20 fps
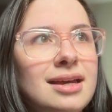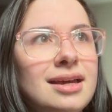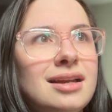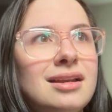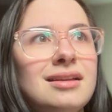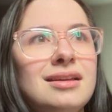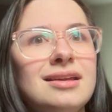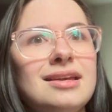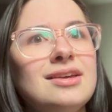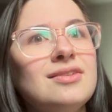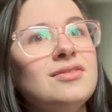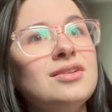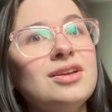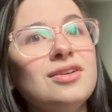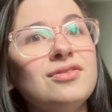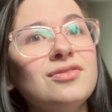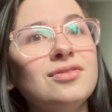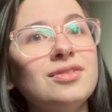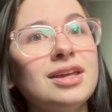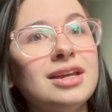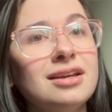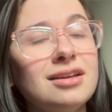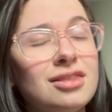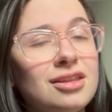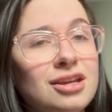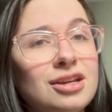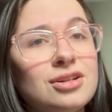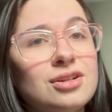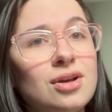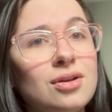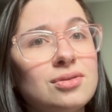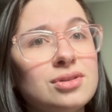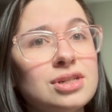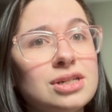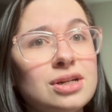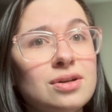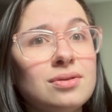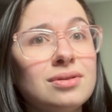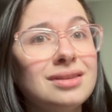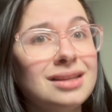And even if like the adults
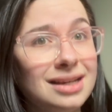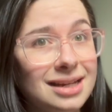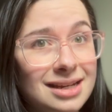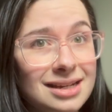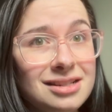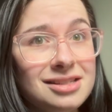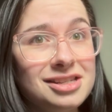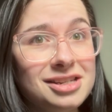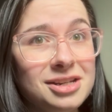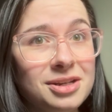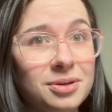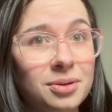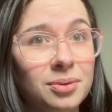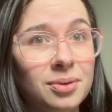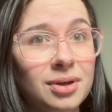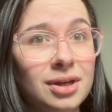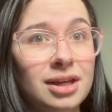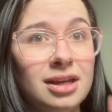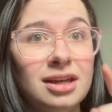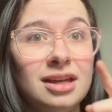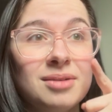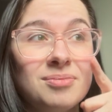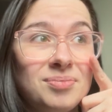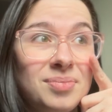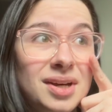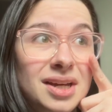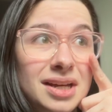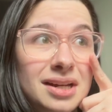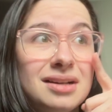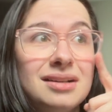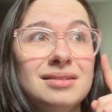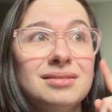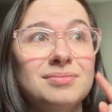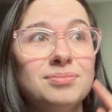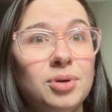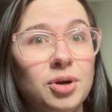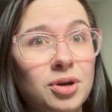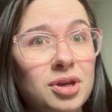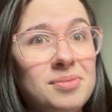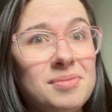don't, the kids do. But
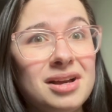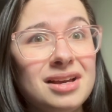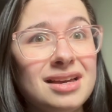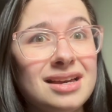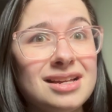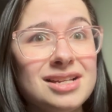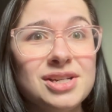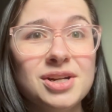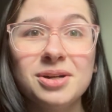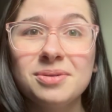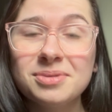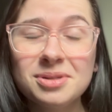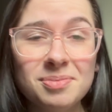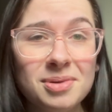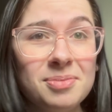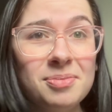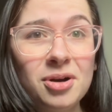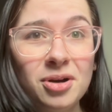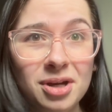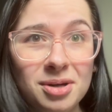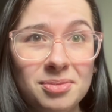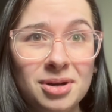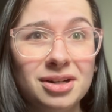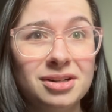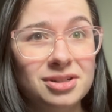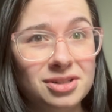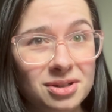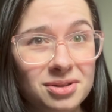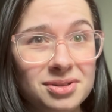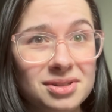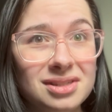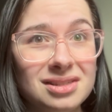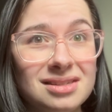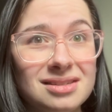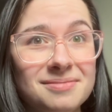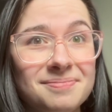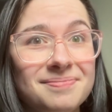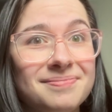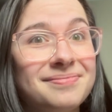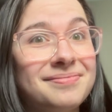Pokemon kids grow up to be Pokemon adults.
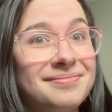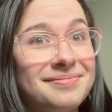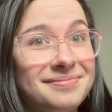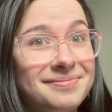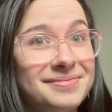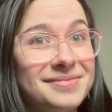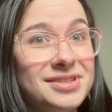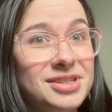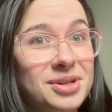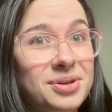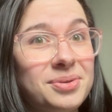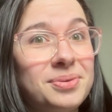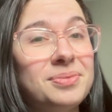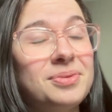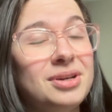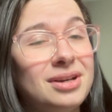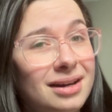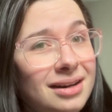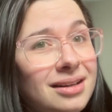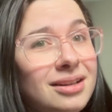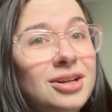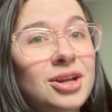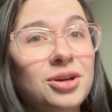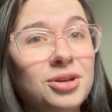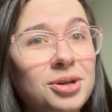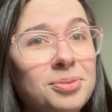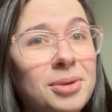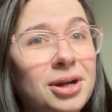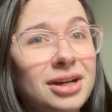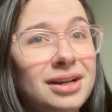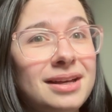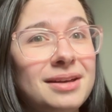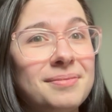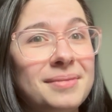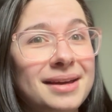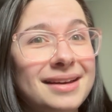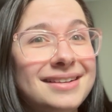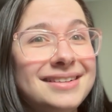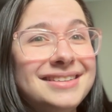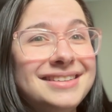So you gotta know your market,
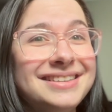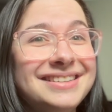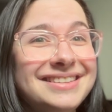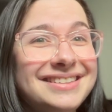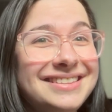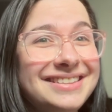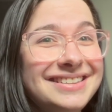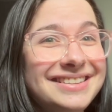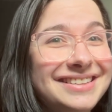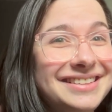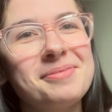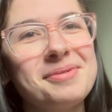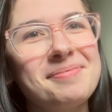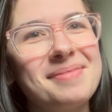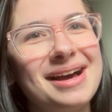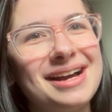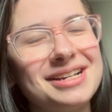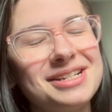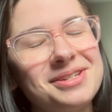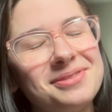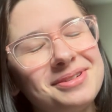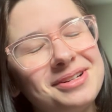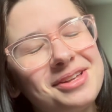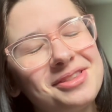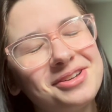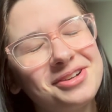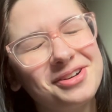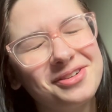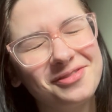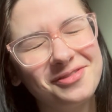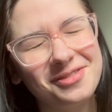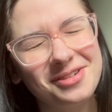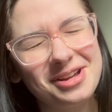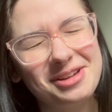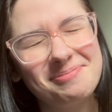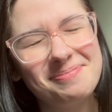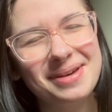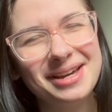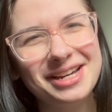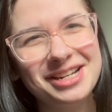man. Back to another free
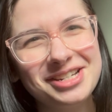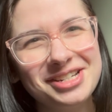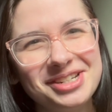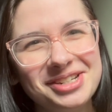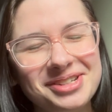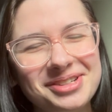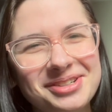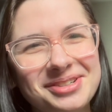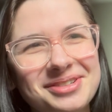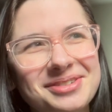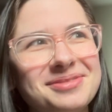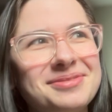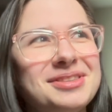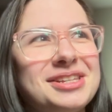Pikachu.